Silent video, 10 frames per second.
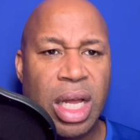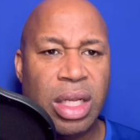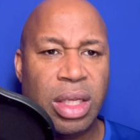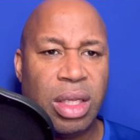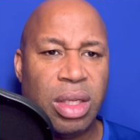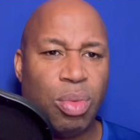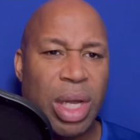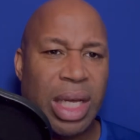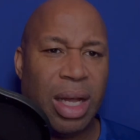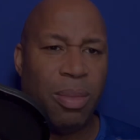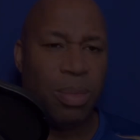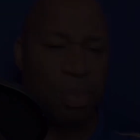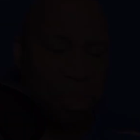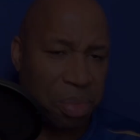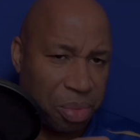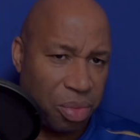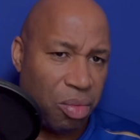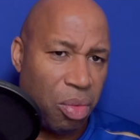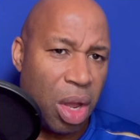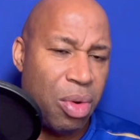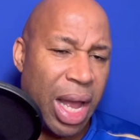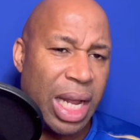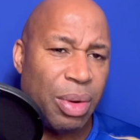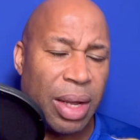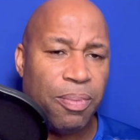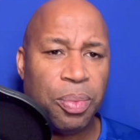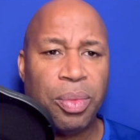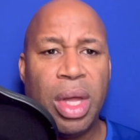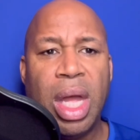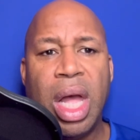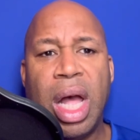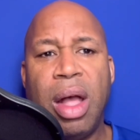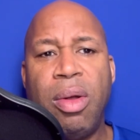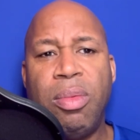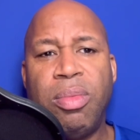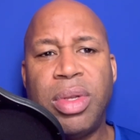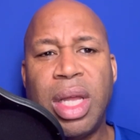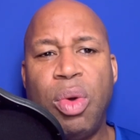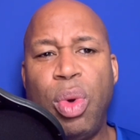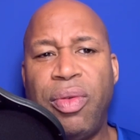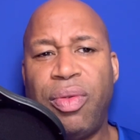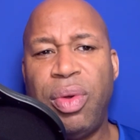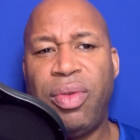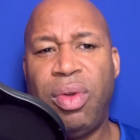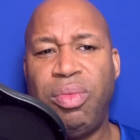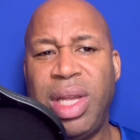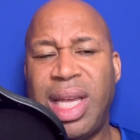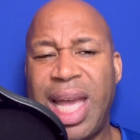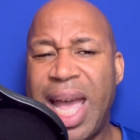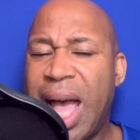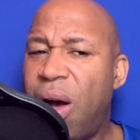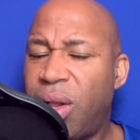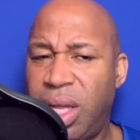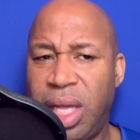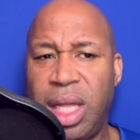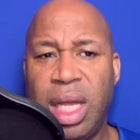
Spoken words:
just wake up. Right, anyway, so with Enrique out of the